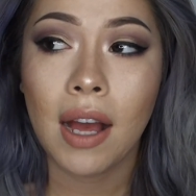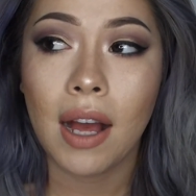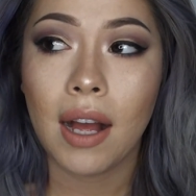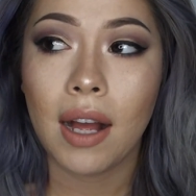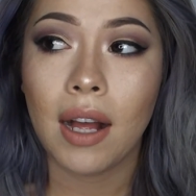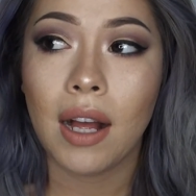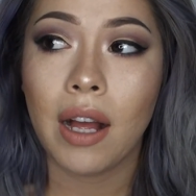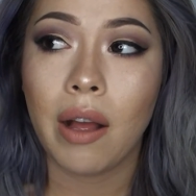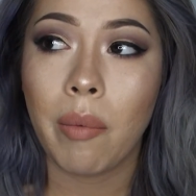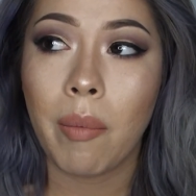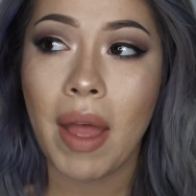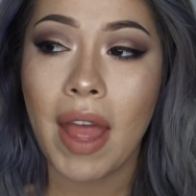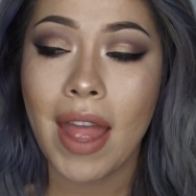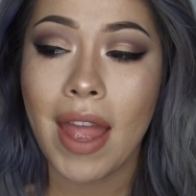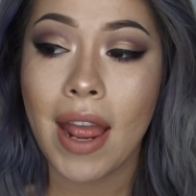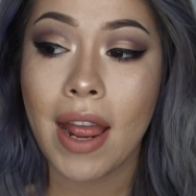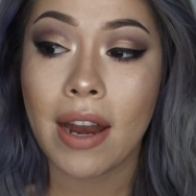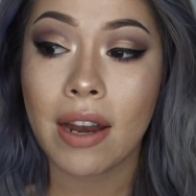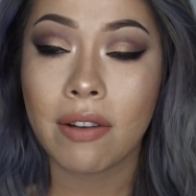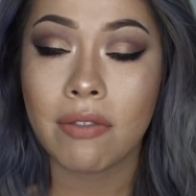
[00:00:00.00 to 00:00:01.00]

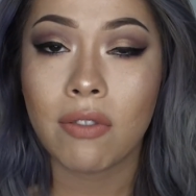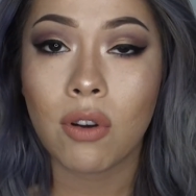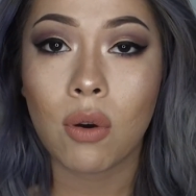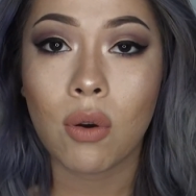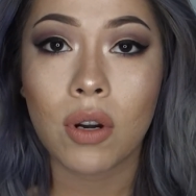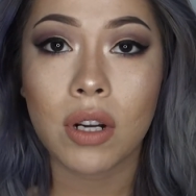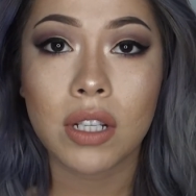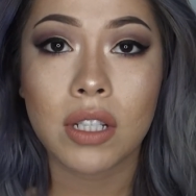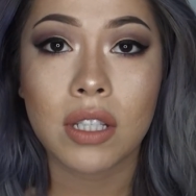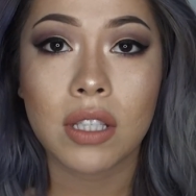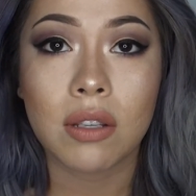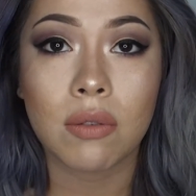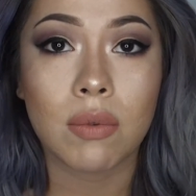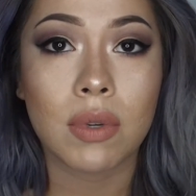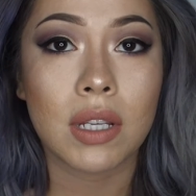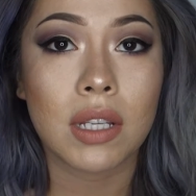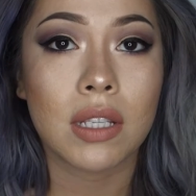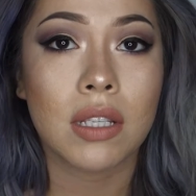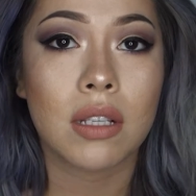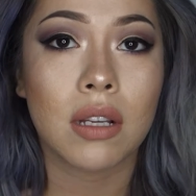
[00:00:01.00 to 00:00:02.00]
And of course it
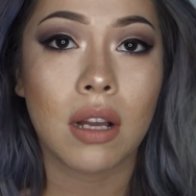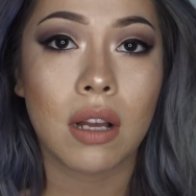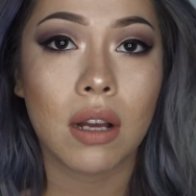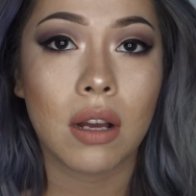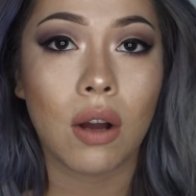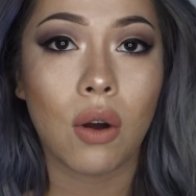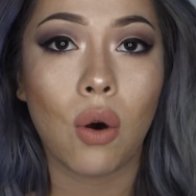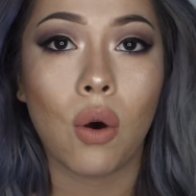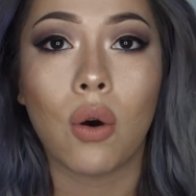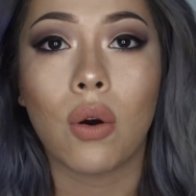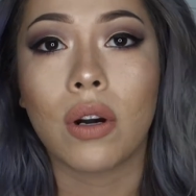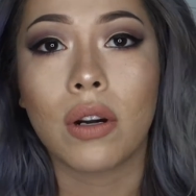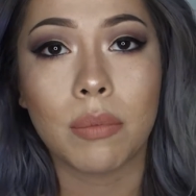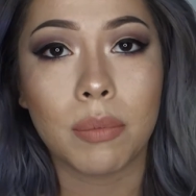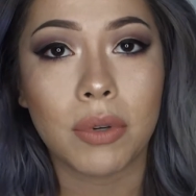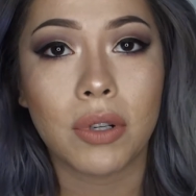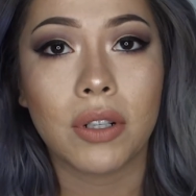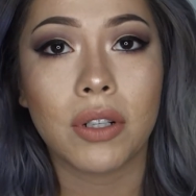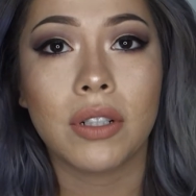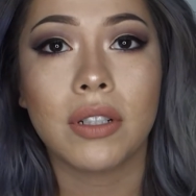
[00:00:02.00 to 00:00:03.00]
was
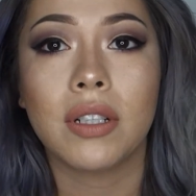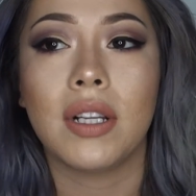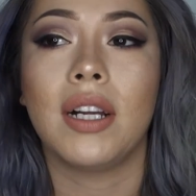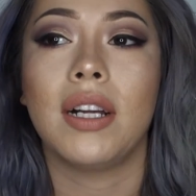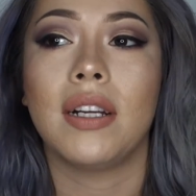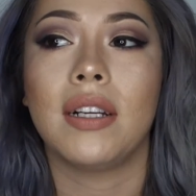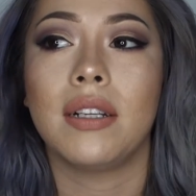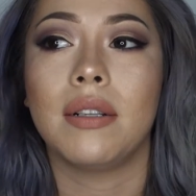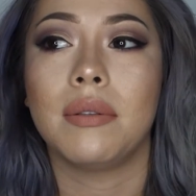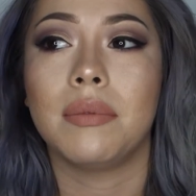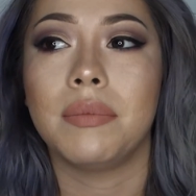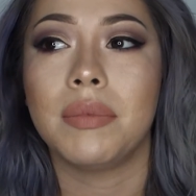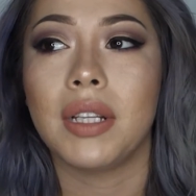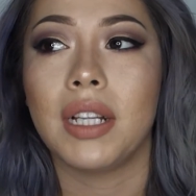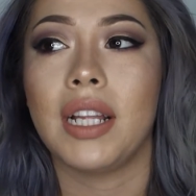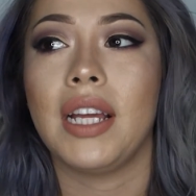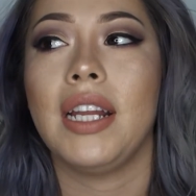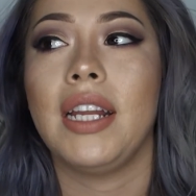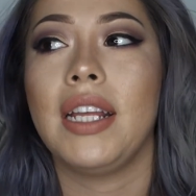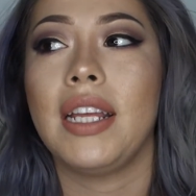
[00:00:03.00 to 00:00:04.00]
horrible.
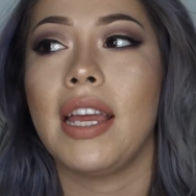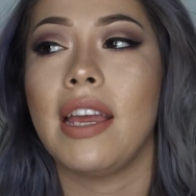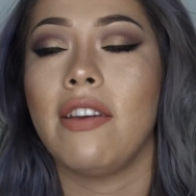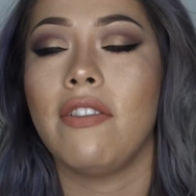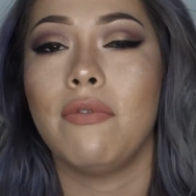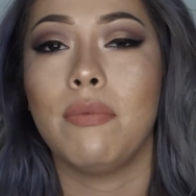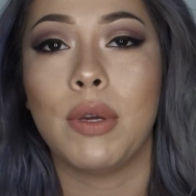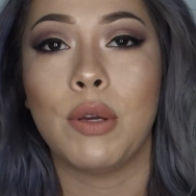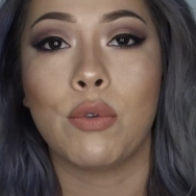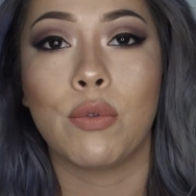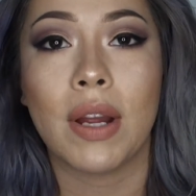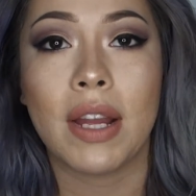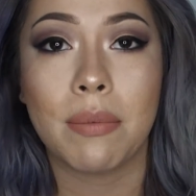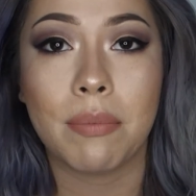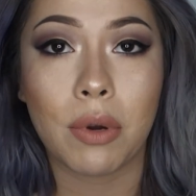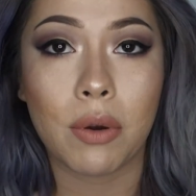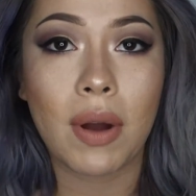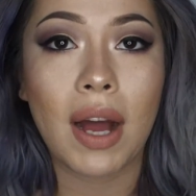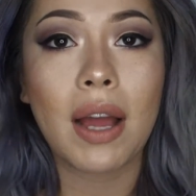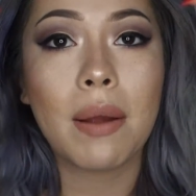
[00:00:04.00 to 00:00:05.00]
The lady gave me
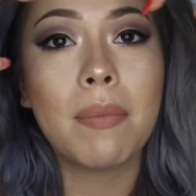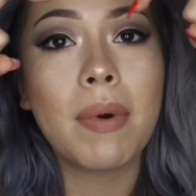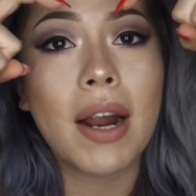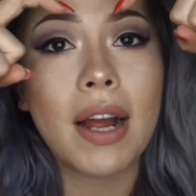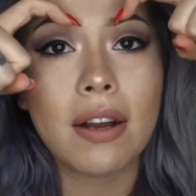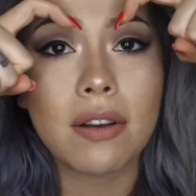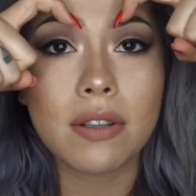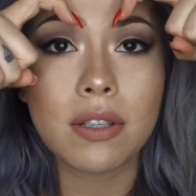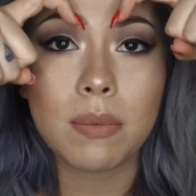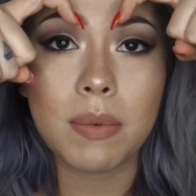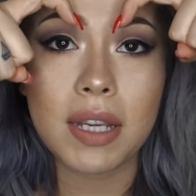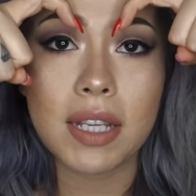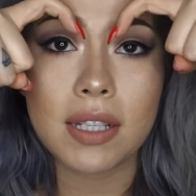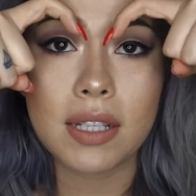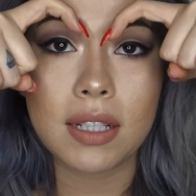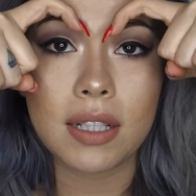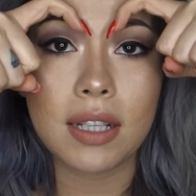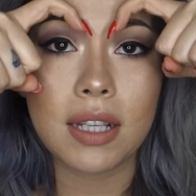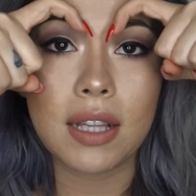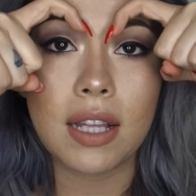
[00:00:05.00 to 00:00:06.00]
rainbow eyebrows.
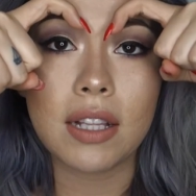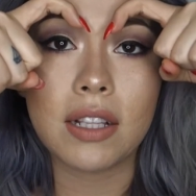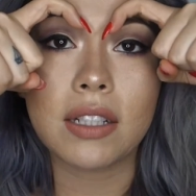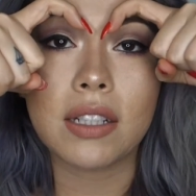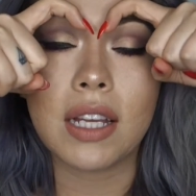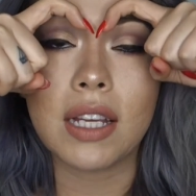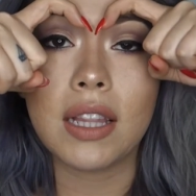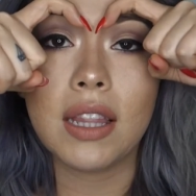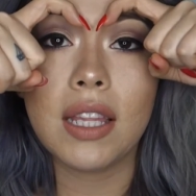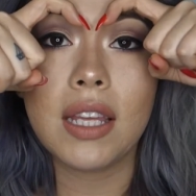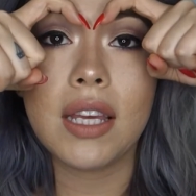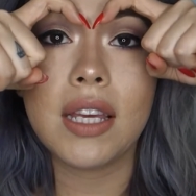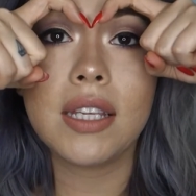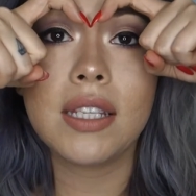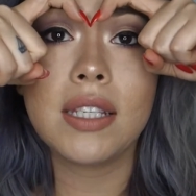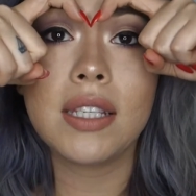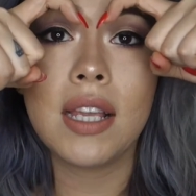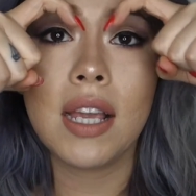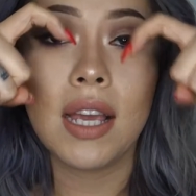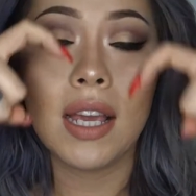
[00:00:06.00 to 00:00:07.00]
Basically they looked like
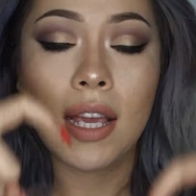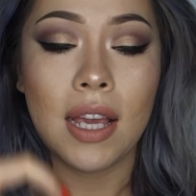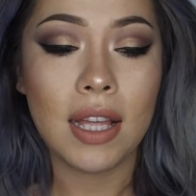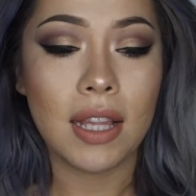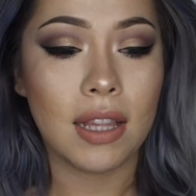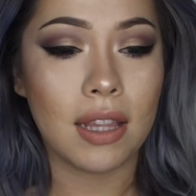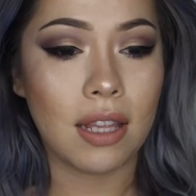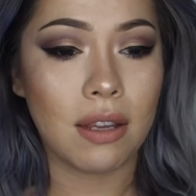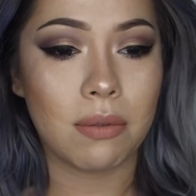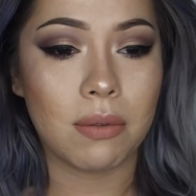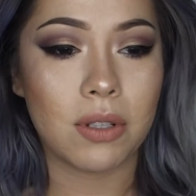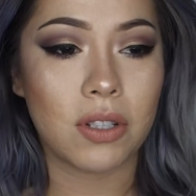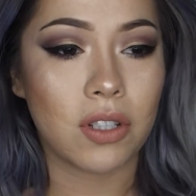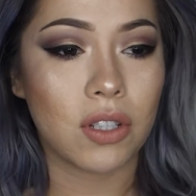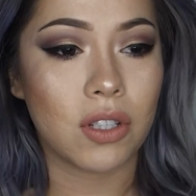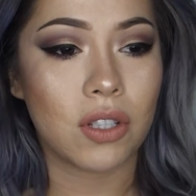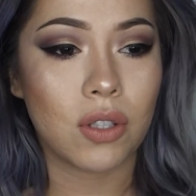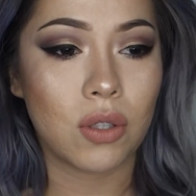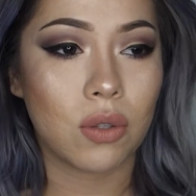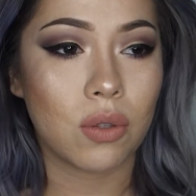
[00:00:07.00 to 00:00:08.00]
this. They were
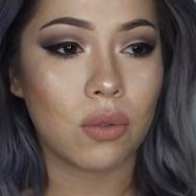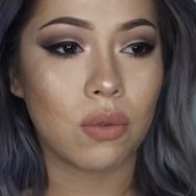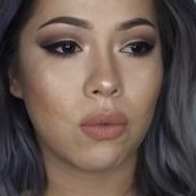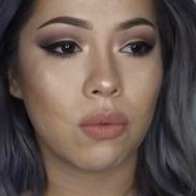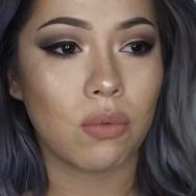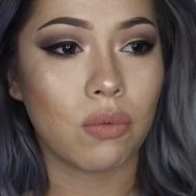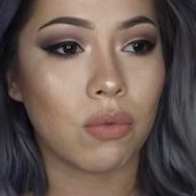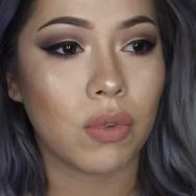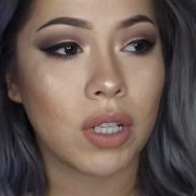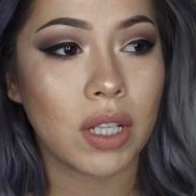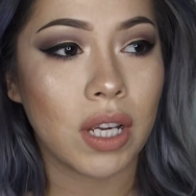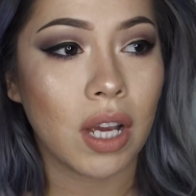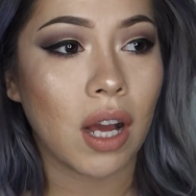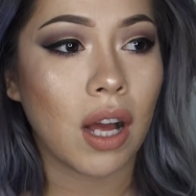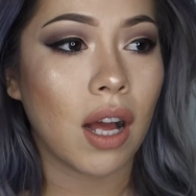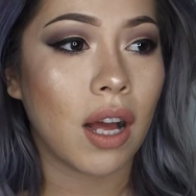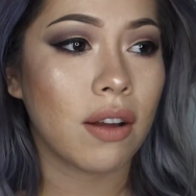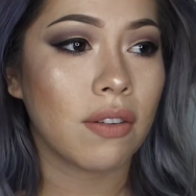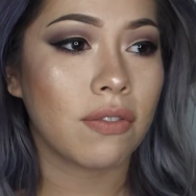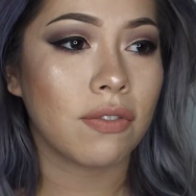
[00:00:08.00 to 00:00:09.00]
just really
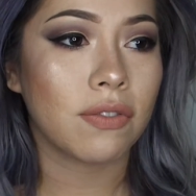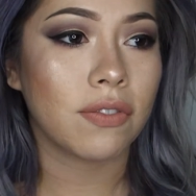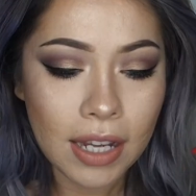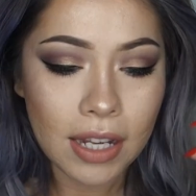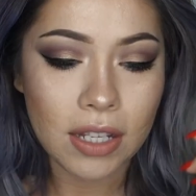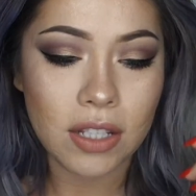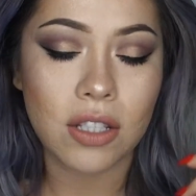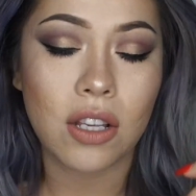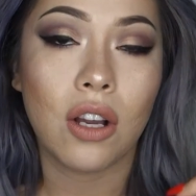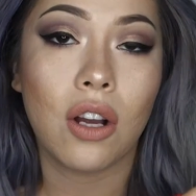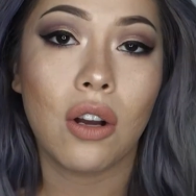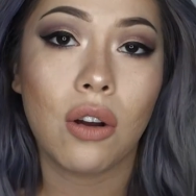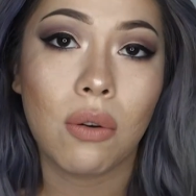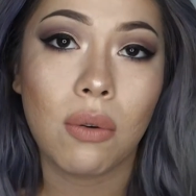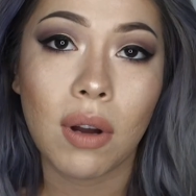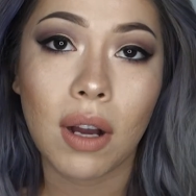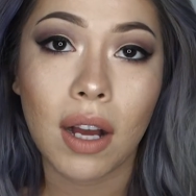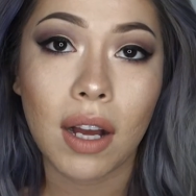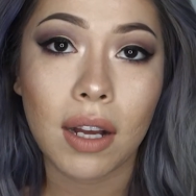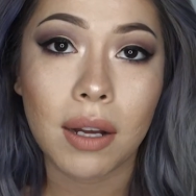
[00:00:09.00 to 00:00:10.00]
off.
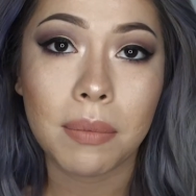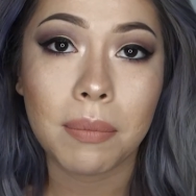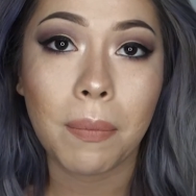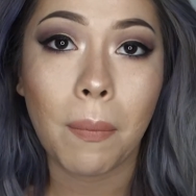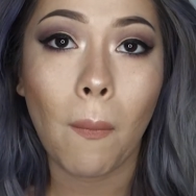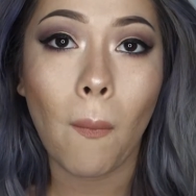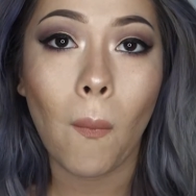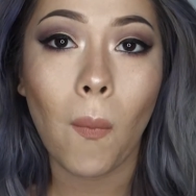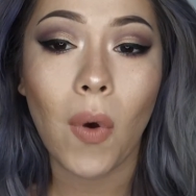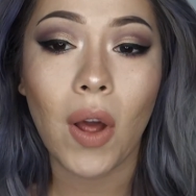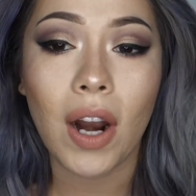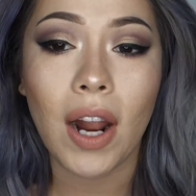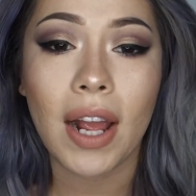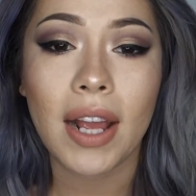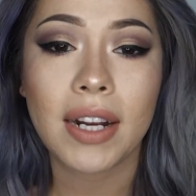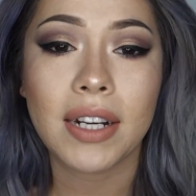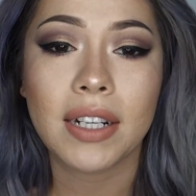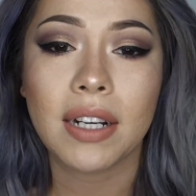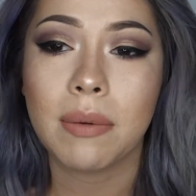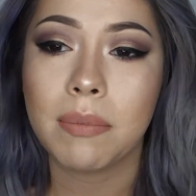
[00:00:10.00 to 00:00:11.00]
So what
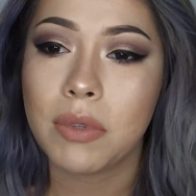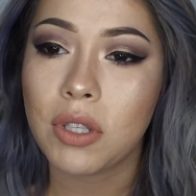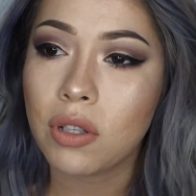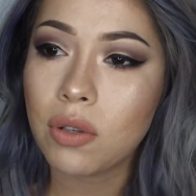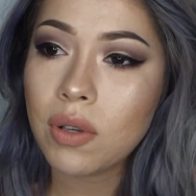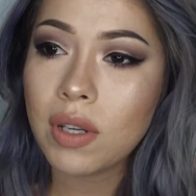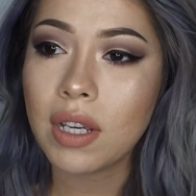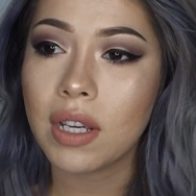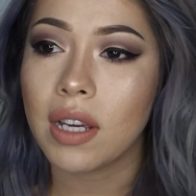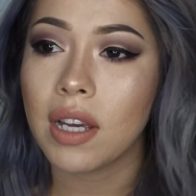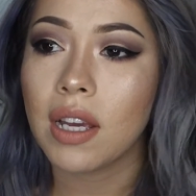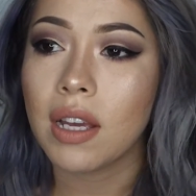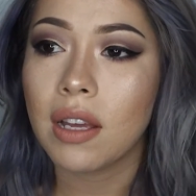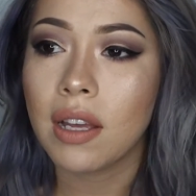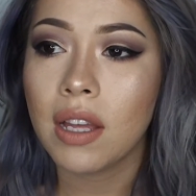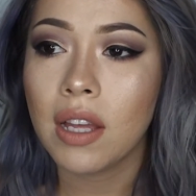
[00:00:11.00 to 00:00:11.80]
I ended up doing